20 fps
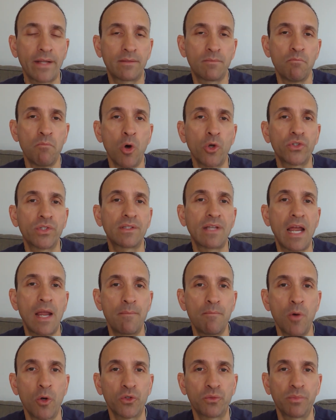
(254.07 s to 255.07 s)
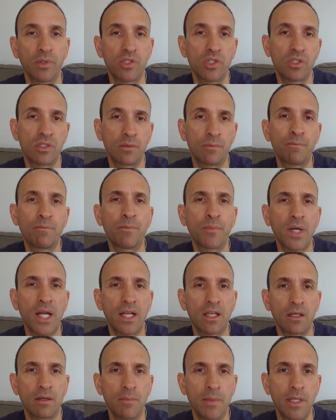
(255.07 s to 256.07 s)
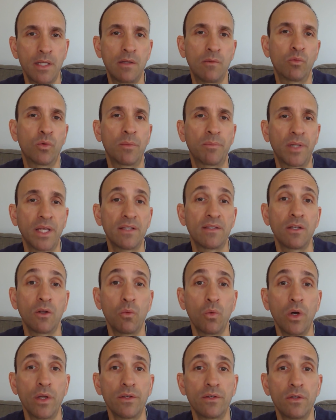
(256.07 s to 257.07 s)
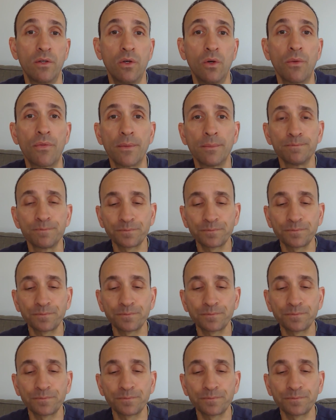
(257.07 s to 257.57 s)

most of the time, most bridges are probably going to be replacing one tooth.